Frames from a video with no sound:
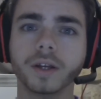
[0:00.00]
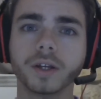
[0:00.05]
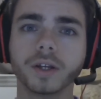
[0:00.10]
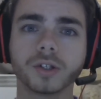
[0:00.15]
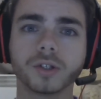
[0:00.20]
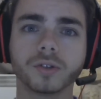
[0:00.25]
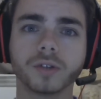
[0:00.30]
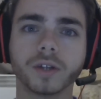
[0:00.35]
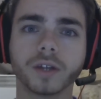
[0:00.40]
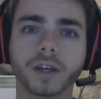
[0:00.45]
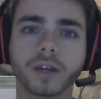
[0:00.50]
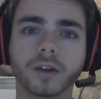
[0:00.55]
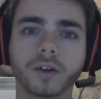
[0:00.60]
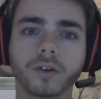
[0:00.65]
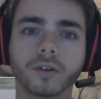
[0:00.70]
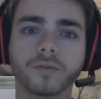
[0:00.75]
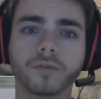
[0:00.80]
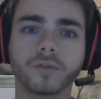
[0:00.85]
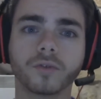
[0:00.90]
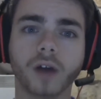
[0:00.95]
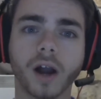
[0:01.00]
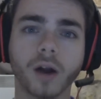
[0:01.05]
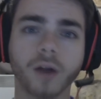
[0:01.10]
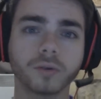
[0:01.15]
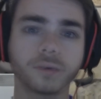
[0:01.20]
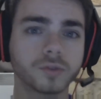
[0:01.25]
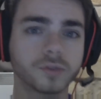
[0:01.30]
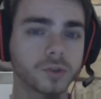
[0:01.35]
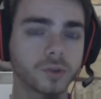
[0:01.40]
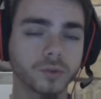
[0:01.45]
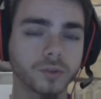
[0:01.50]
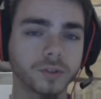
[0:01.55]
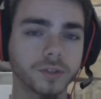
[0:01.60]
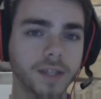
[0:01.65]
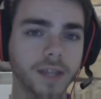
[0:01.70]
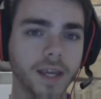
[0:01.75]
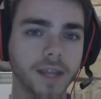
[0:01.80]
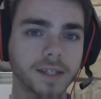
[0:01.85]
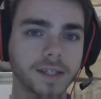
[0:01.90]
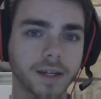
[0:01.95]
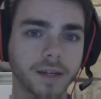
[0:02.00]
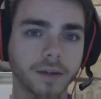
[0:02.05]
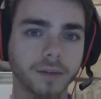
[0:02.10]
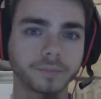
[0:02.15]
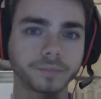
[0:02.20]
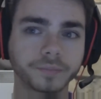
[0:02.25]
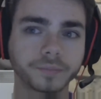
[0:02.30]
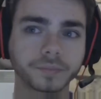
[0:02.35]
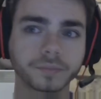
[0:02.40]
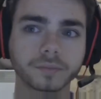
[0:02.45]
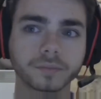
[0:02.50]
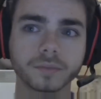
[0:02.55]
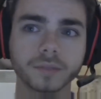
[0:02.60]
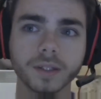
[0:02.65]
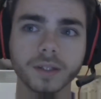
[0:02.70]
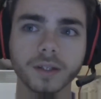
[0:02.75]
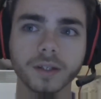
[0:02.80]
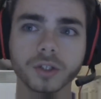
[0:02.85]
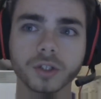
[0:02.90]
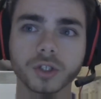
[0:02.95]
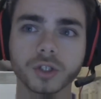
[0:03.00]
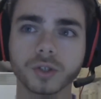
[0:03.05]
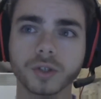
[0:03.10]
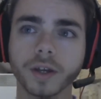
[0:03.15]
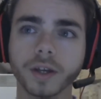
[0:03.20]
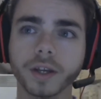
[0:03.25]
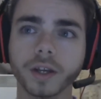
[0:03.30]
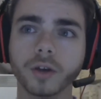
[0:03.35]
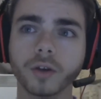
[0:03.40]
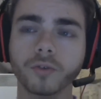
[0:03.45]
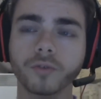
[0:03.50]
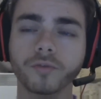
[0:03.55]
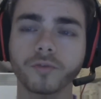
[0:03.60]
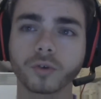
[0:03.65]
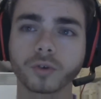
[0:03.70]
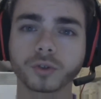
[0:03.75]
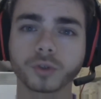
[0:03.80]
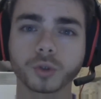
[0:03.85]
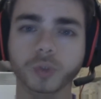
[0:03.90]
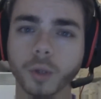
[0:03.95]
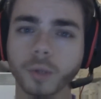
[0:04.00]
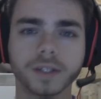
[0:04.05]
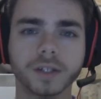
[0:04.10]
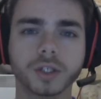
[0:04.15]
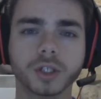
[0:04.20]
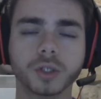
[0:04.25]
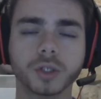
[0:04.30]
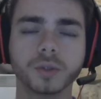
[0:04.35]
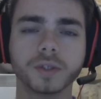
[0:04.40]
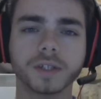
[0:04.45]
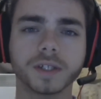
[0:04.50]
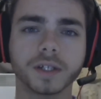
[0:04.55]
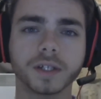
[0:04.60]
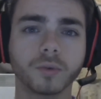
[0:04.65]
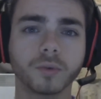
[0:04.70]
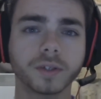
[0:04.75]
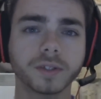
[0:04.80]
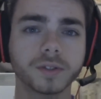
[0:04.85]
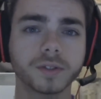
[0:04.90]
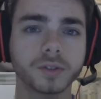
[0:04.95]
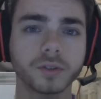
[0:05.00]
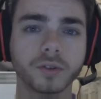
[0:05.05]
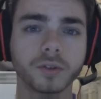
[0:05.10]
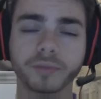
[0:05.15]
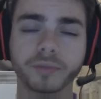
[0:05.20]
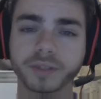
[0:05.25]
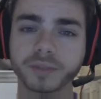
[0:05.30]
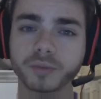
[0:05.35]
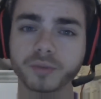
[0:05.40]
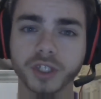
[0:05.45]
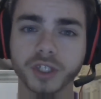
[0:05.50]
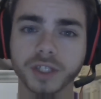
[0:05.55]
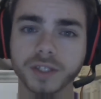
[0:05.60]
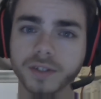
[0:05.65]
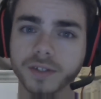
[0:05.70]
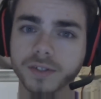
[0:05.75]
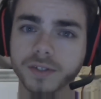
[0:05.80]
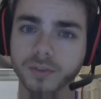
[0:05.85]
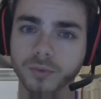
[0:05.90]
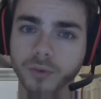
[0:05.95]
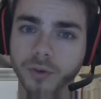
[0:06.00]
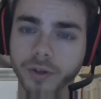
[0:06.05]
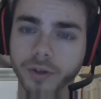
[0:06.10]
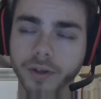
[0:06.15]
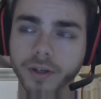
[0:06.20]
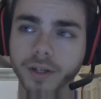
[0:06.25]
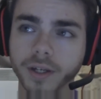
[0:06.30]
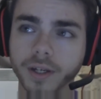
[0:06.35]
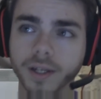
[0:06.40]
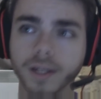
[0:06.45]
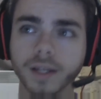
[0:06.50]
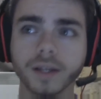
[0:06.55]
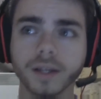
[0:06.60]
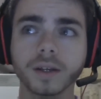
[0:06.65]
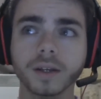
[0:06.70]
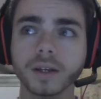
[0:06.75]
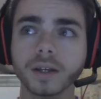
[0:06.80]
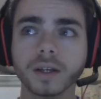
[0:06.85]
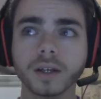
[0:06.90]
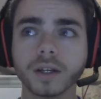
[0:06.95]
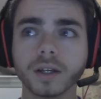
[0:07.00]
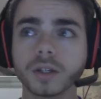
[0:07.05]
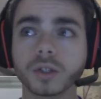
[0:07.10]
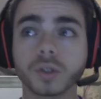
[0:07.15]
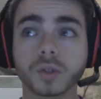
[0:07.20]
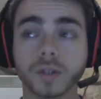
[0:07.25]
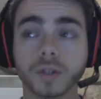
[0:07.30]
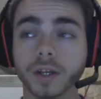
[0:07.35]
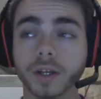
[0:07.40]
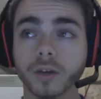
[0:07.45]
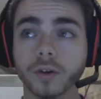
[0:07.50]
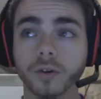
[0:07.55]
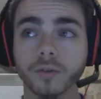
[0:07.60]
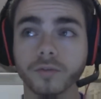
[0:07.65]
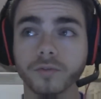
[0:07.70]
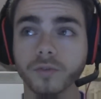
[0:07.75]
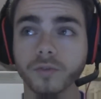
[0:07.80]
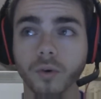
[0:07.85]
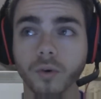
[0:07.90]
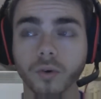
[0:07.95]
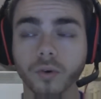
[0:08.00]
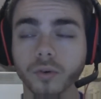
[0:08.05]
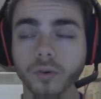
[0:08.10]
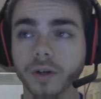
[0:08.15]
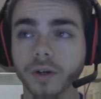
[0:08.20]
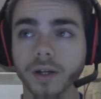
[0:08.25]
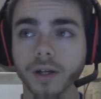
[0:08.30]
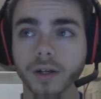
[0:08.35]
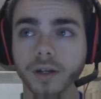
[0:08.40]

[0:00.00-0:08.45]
should I go for how to sort the data, should I go for troubleshooting, what to do if my spreadsheet doesn't work? Should I go for uh,